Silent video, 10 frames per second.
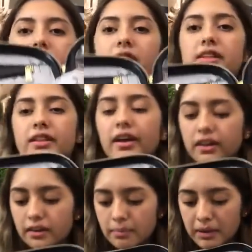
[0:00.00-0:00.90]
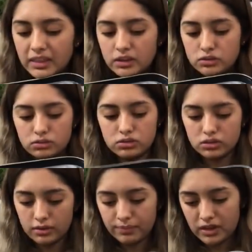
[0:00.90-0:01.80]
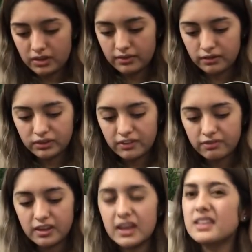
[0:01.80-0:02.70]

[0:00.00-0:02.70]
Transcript: and like bathing suits or something if they fit.